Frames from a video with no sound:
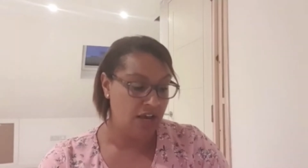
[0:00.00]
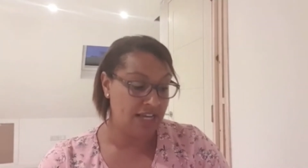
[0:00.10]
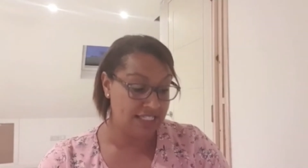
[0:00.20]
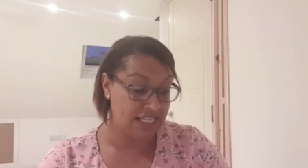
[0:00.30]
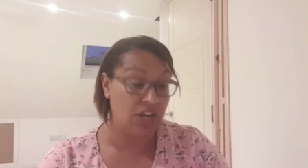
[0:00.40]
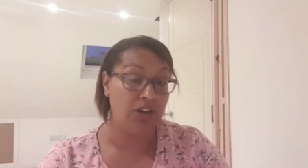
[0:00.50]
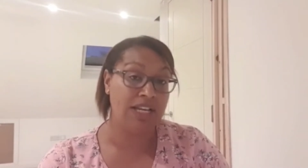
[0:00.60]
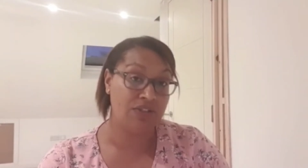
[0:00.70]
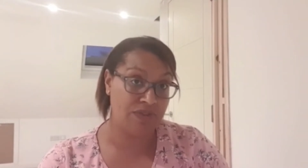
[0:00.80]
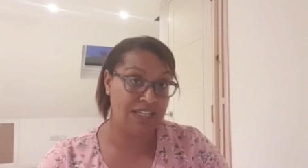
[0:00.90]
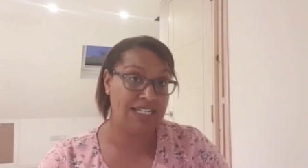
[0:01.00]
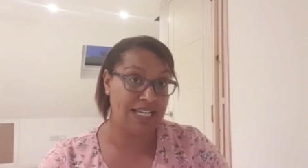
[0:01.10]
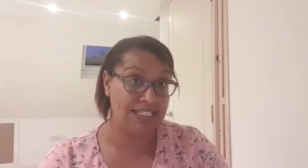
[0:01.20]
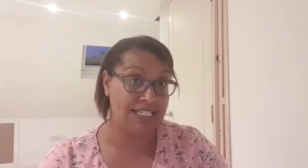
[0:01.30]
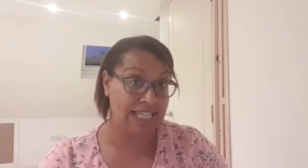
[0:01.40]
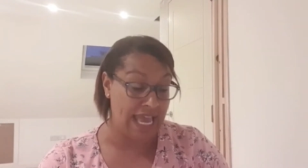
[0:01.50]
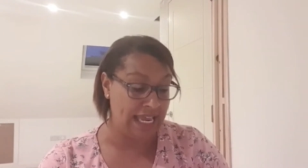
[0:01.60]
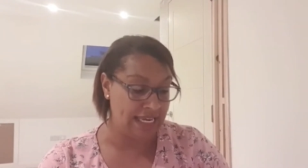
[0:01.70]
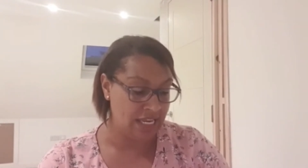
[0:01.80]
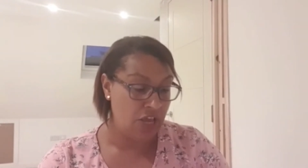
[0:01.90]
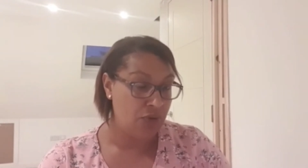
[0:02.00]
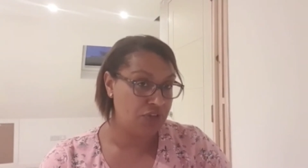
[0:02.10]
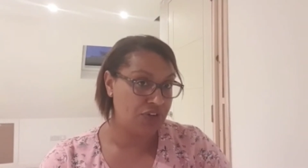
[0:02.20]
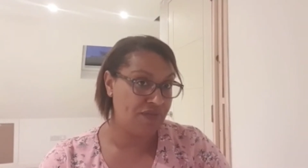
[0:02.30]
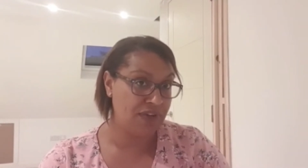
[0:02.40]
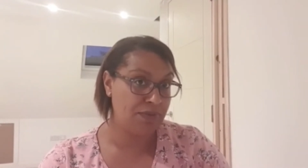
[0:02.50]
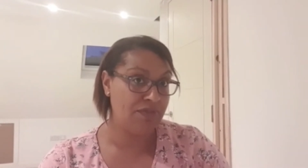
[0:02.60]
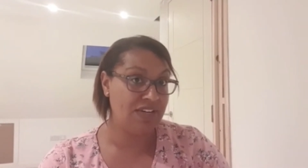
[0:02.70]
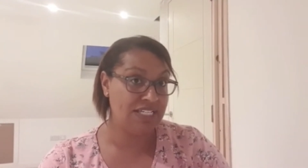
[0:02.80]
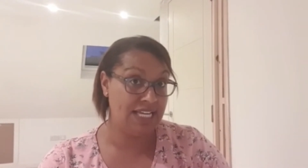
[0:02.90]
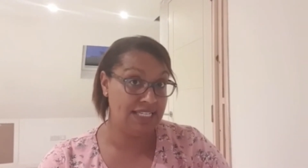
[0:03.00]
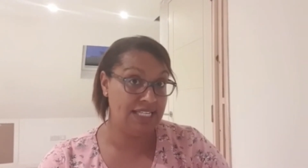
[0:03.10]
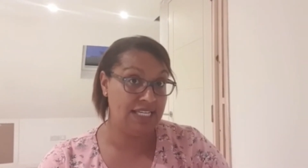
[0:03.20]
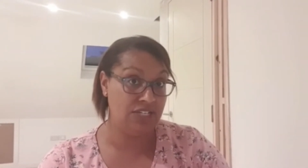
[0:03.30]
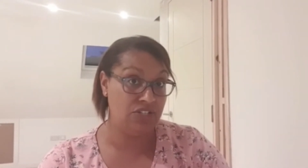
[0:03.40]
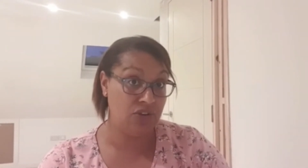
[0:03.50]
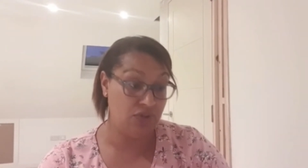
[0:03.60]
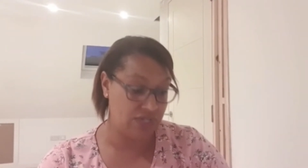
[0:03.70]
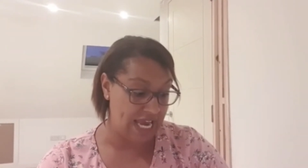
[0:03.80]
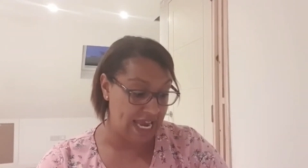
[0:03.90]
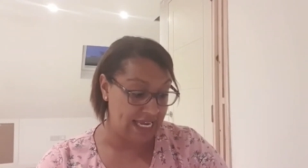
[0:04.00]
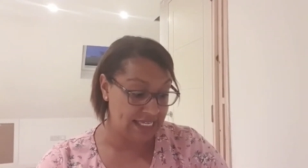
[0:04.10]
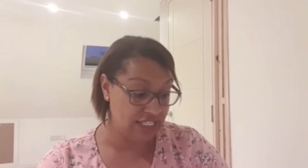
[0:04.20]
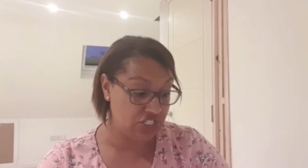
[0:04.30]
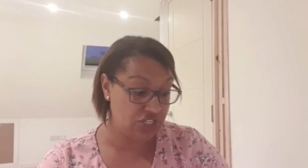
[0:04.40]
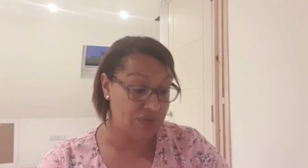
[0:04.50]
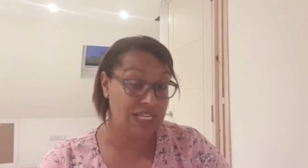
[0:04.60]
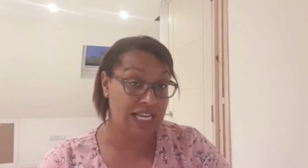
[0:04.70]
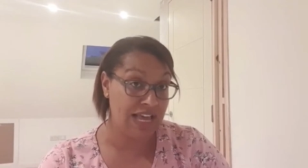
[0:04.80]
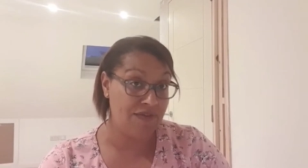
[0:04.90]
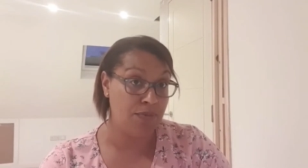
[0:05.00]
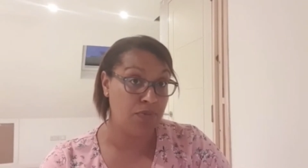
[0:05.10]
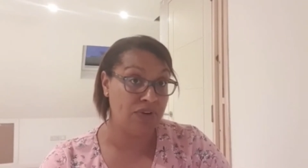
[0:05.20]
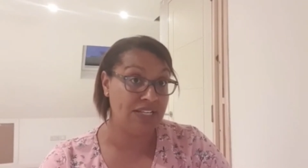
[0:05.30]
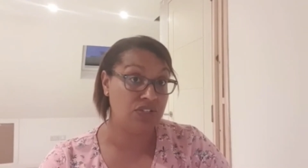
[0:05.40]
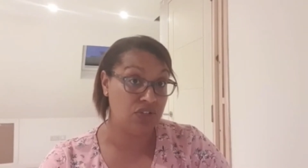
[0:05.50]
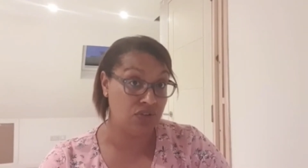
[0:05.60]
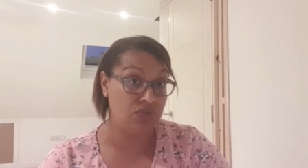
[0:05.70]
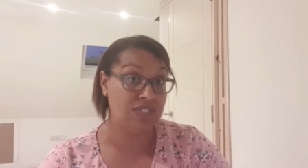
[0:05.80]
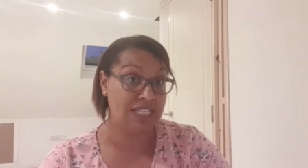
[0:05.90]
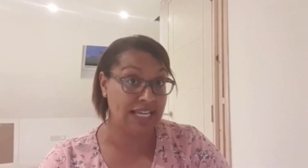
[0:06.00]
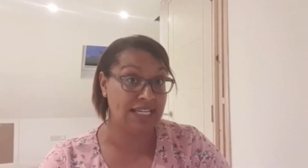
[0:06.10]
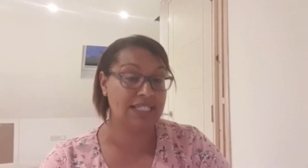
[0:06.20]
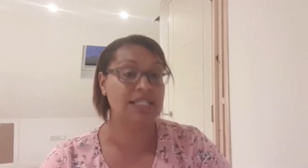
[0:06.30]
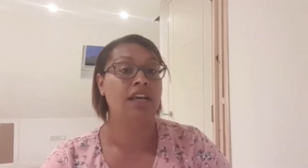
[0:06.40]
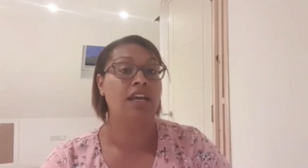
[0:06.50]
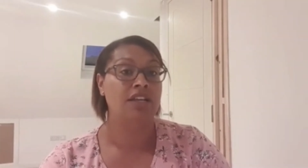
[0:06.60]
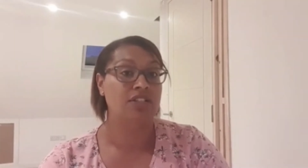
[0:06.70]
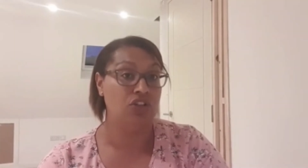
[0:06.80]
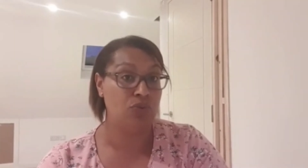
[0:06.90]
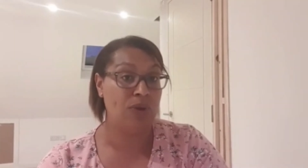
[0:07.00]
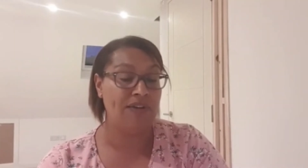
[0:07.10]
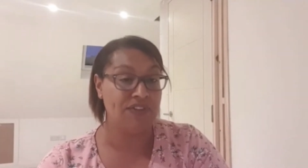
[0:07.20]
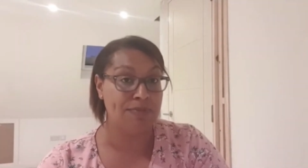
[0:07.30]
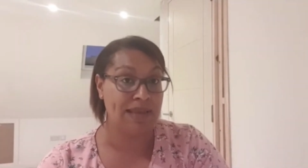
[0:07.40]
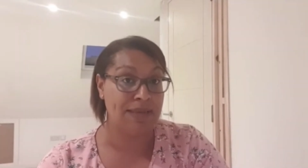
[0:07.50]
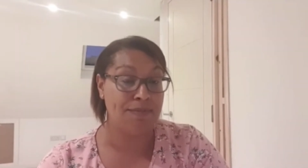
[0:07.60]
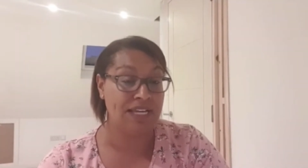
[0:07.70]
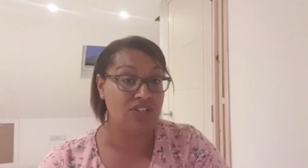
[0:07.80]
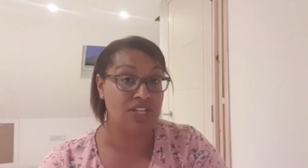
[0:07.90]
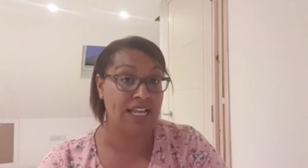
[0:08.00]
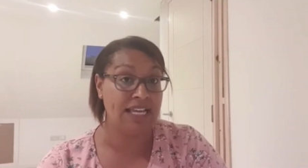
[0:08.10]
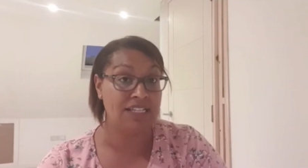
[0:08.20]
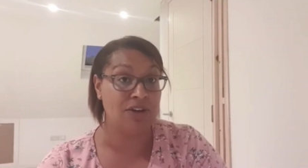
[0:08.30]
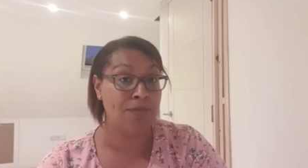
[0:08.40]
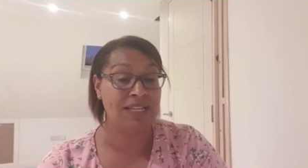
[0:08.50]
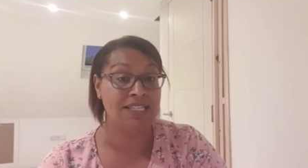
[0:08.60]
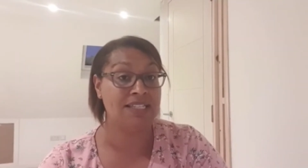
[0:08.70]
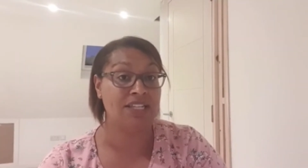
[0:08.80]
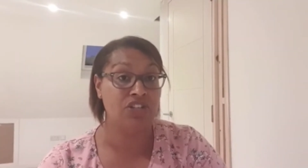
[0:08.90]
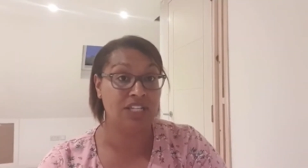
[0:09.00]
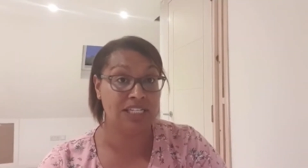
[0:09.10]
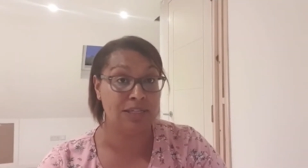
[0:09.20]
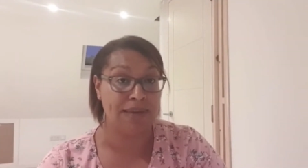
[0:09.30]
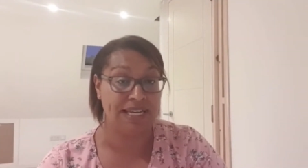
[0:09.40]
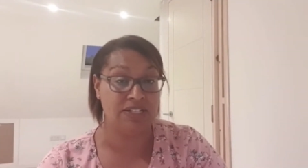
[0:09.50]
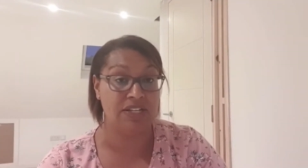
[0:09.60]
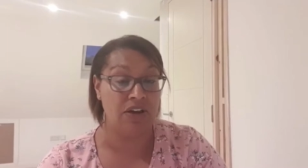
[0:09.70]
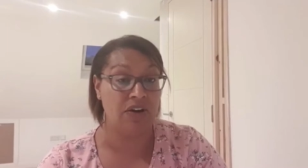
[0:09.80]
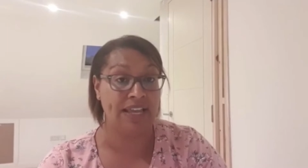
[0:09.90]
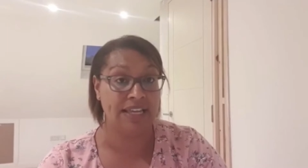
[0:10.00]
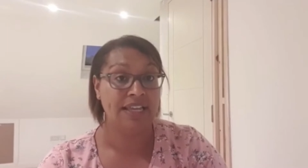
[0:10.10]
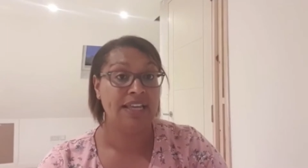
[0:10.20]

I said, no, let's retest again, which I think we retested in 2 days, and she was 11.26. So 12 is mate immediately. So I basically said, you need to mate tonight,